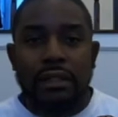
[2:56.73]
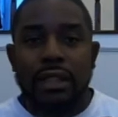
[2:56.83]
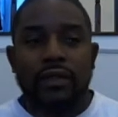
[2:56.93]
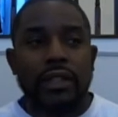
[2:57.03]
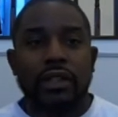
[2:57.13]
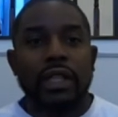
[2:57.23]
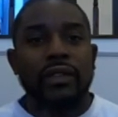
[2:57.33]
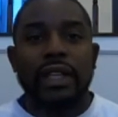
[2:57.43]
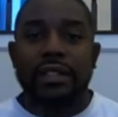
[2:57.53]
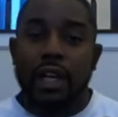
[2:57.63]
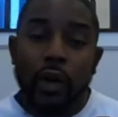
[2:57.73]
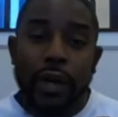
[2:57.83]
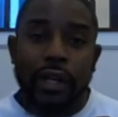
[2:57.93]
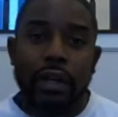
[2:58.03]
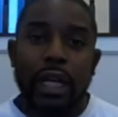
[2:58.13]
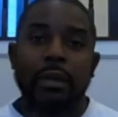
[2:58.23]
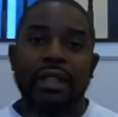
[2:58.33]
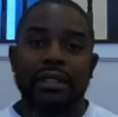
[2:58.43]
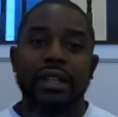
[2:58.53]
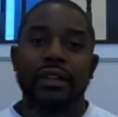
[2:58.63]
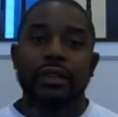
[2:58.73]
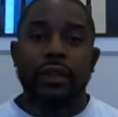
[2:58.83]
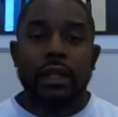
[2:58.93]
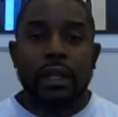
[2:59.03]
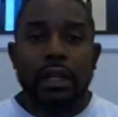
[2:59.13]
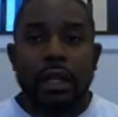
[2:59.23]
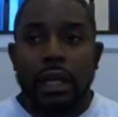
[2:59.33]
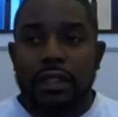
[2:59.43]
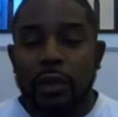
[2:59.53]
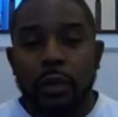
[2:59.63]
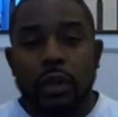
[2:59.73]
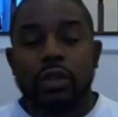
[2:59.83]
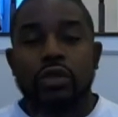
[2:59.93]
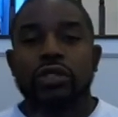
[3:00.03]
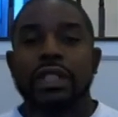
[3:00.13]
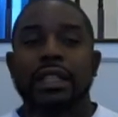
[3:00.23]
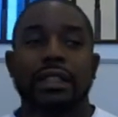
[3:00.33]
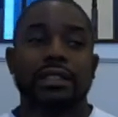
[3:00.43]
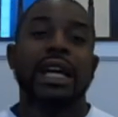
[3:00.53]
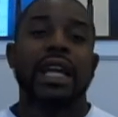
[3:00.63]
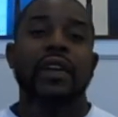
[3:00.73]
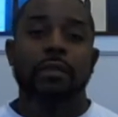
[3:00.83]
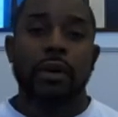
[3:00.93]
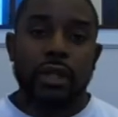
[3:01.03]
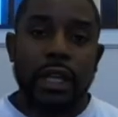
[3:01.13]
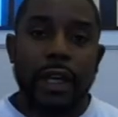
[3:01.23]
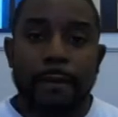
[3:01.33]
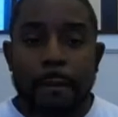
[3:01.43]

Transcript: You know, even as a co-angler like myself, someone who does not have a boat yet.